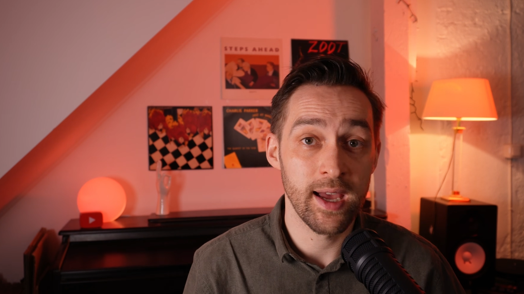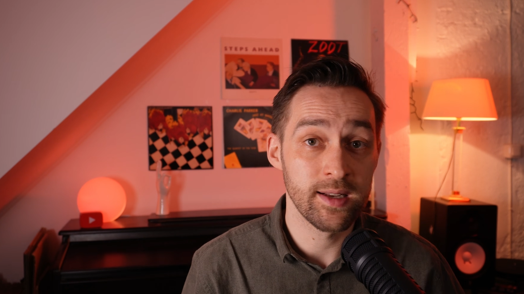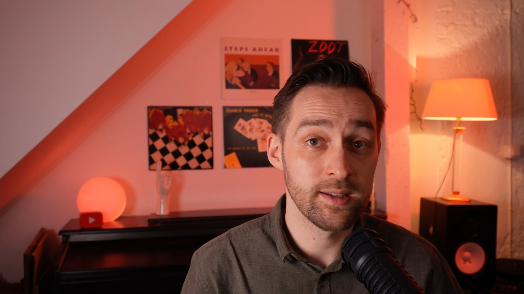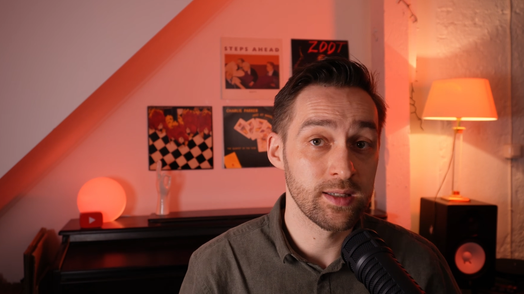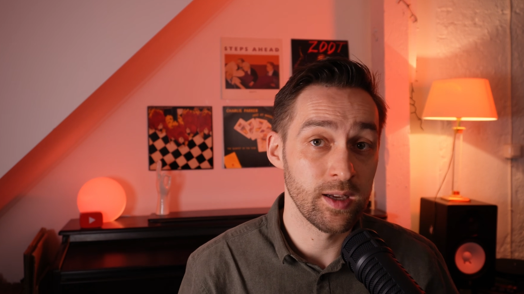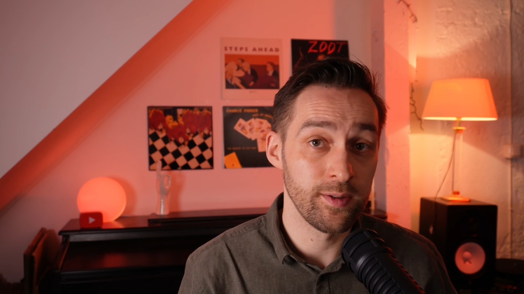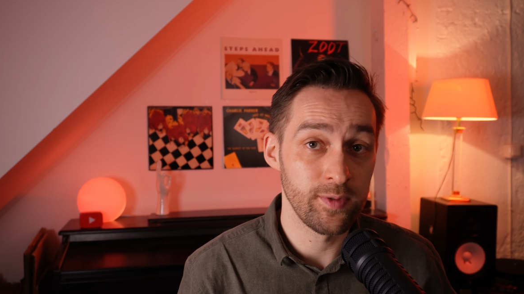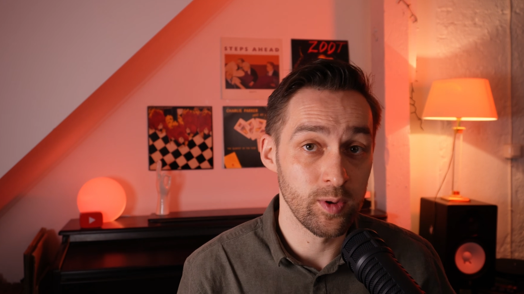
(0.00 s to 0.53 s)

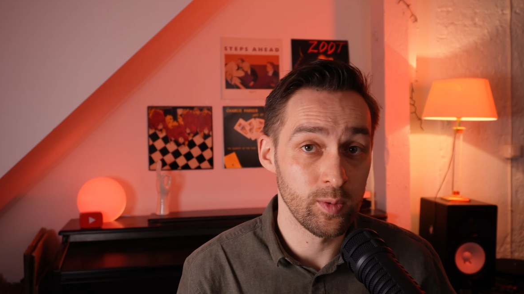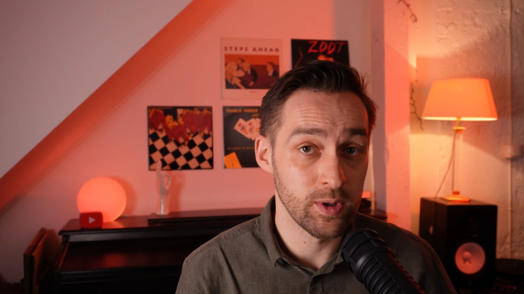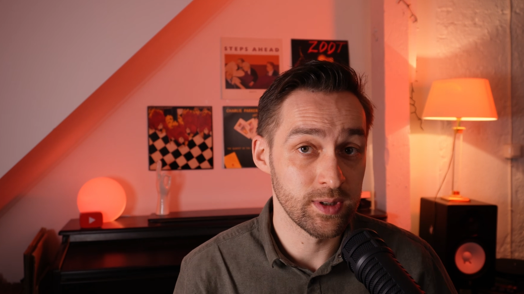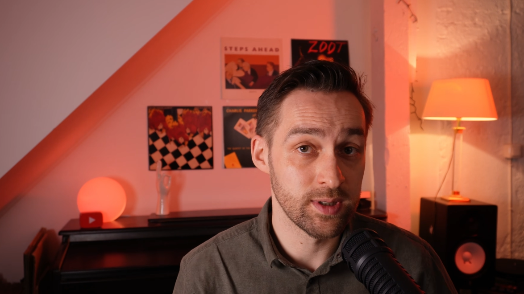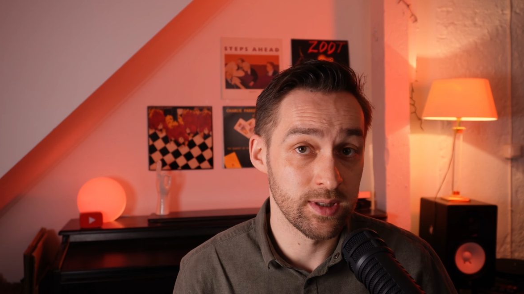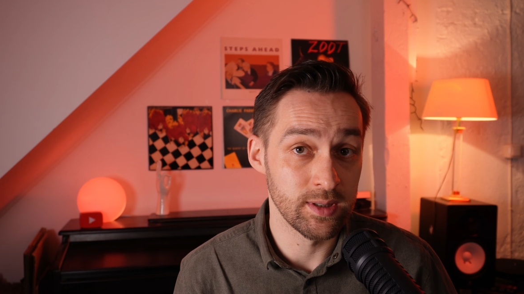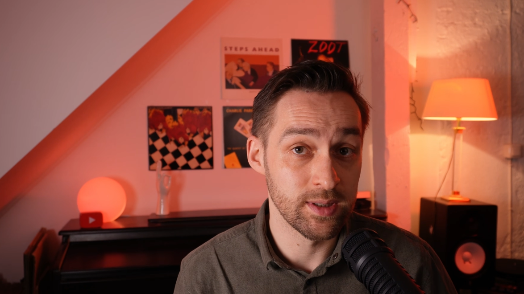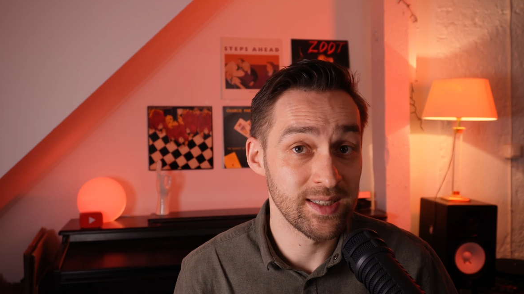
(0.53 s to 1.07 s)
And if you
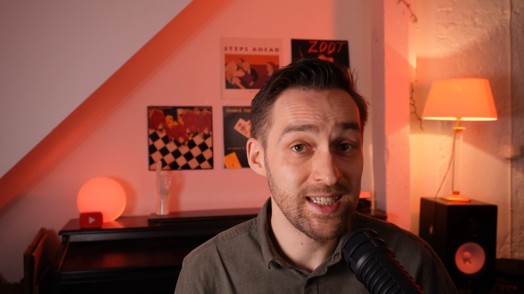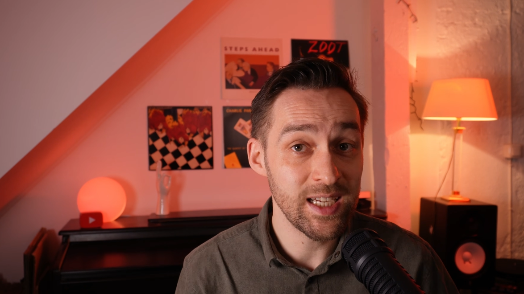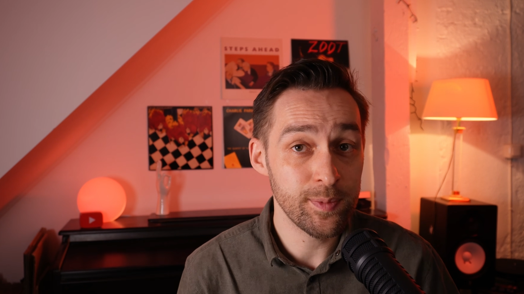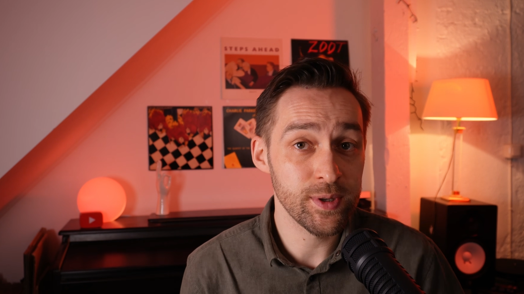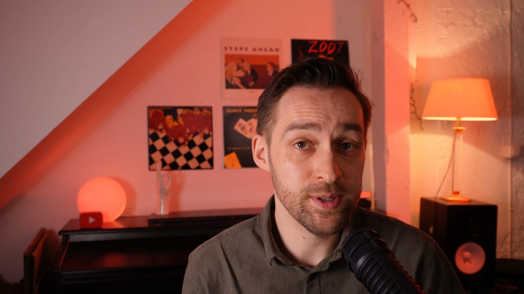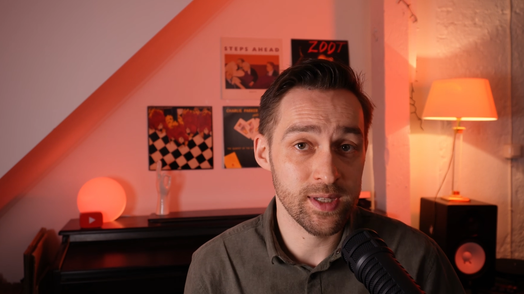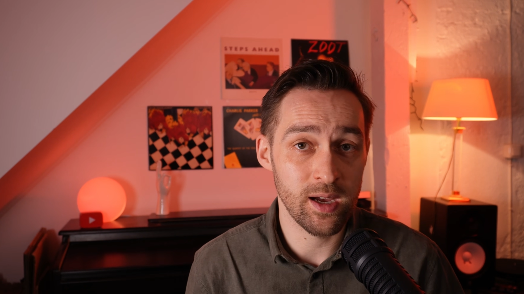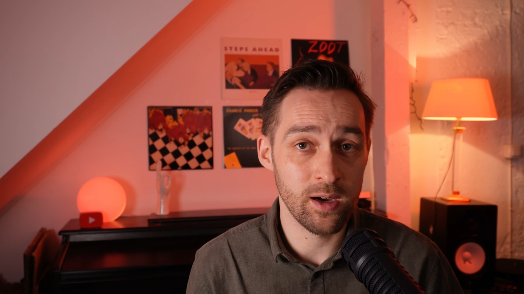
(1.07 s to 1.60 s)
want a
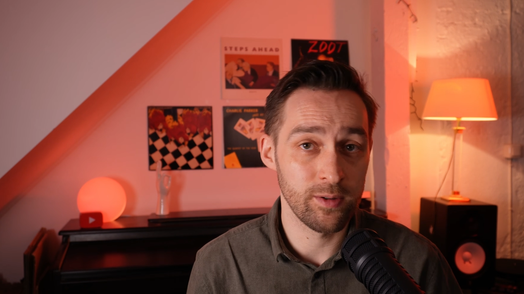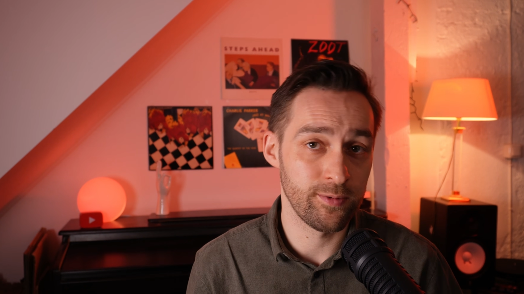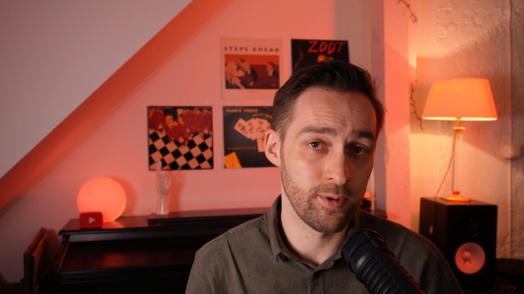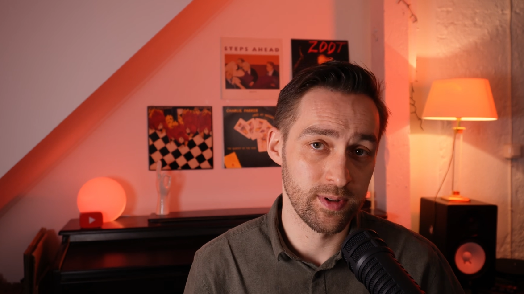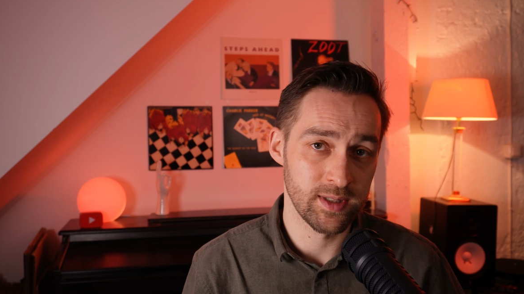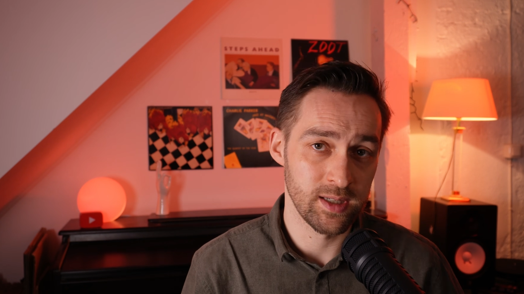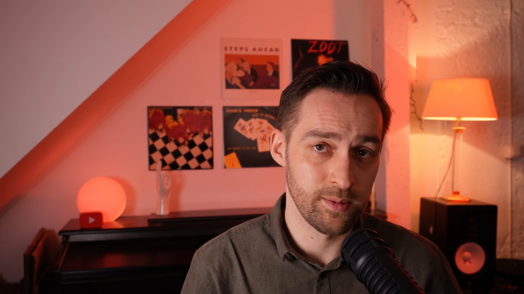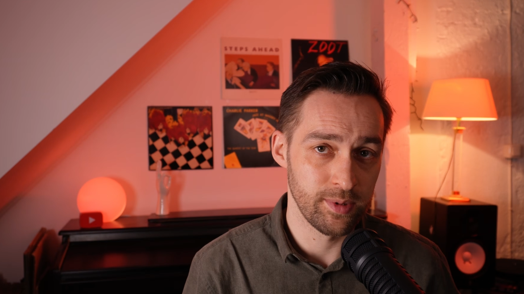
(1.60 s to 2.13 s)
deeper sound, for
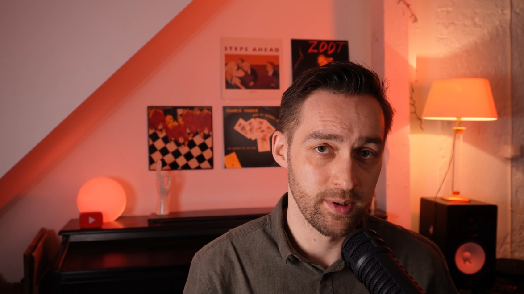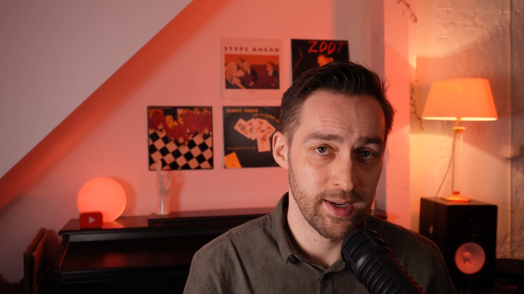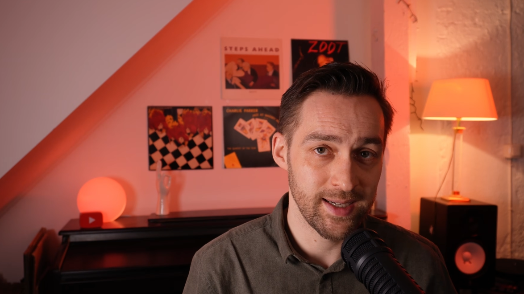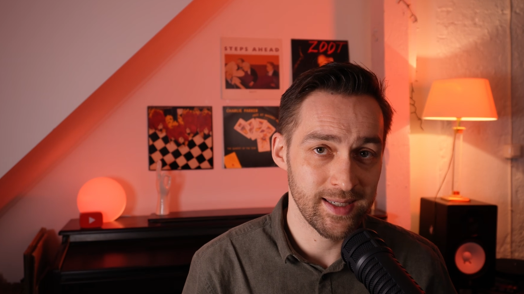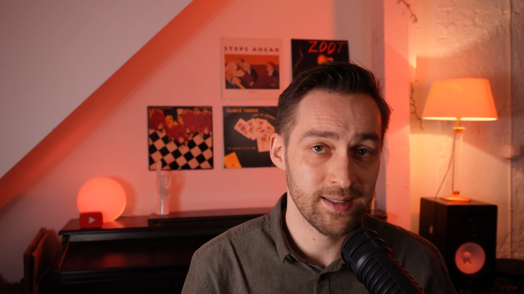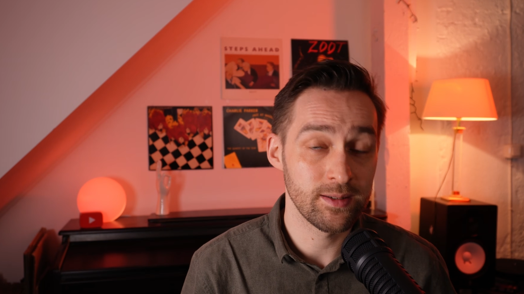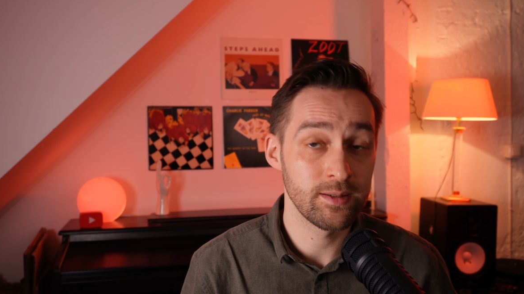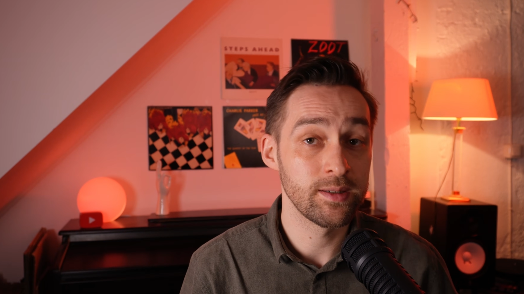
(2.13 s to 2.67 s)
example,
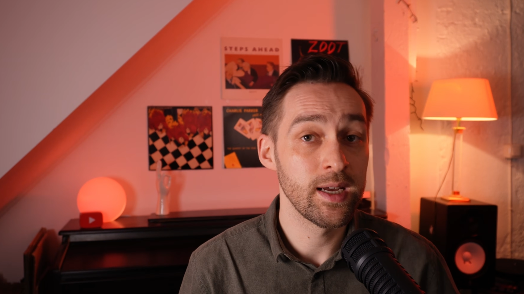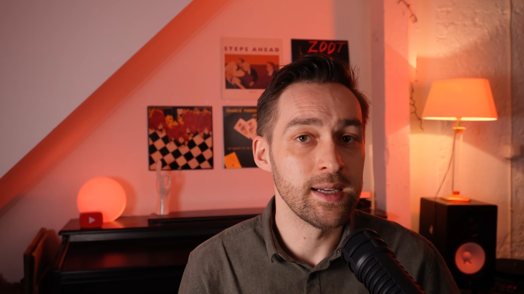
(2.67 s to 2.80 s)
later,